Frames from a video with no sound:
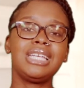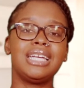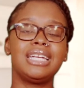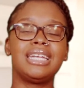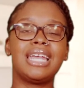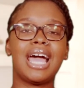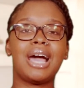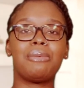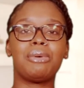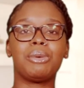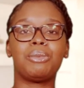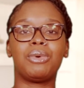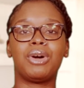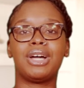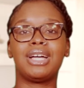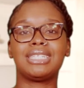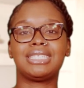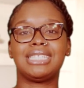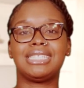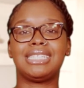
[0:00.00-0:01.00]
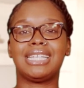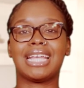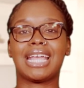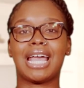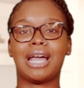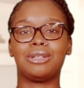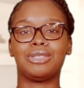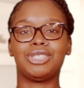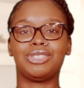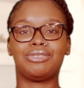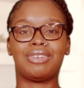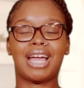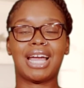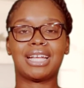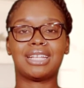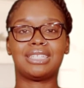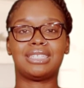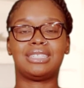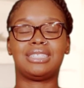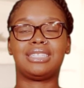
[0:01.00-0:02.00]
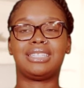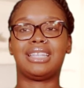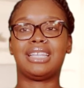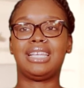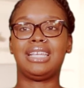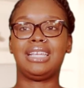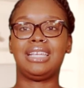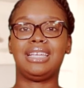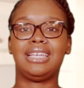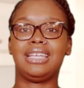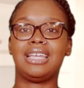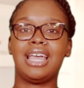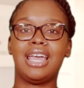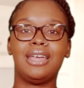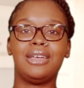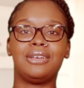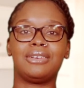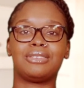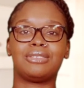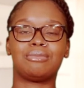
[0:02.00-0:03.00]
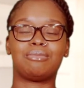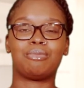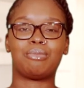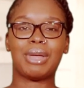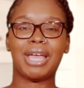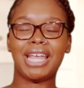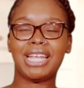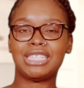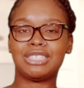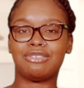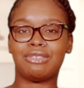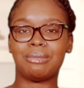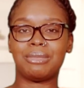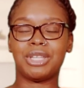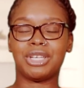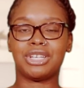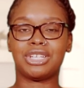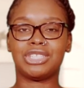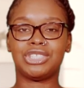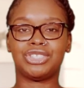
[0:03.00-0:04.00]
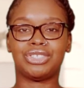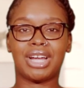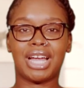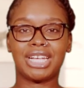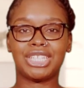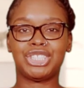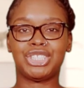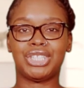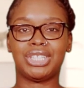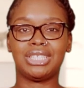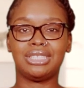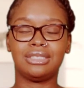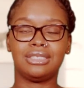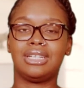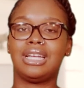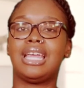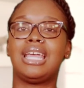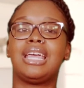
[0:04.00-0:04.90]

And how it works is it counteracts the pains from the contraction,